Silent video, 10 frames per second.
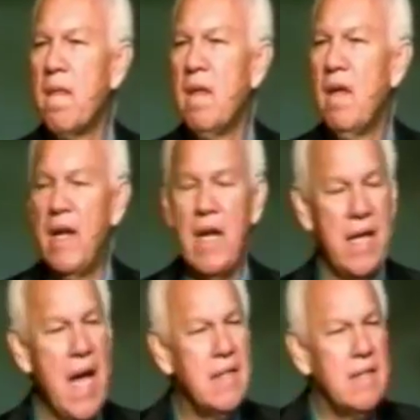And I
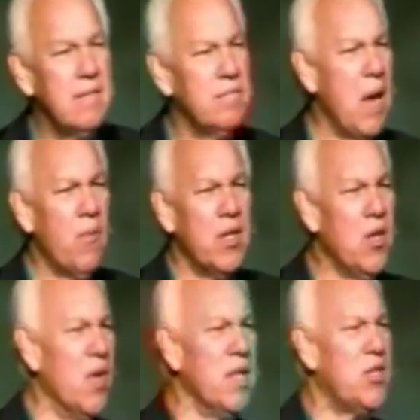guess they were
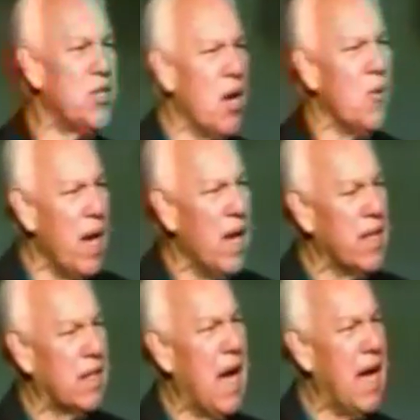doing so well
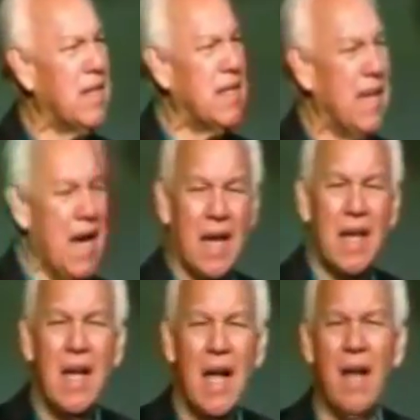that God says,
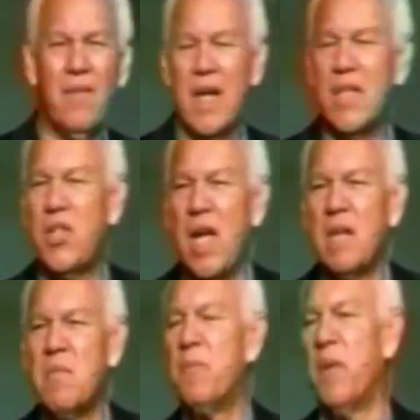I've got to shake them
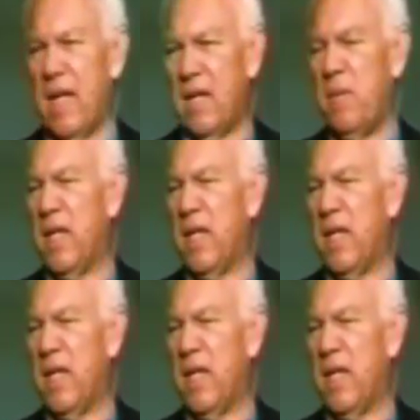up a little bit.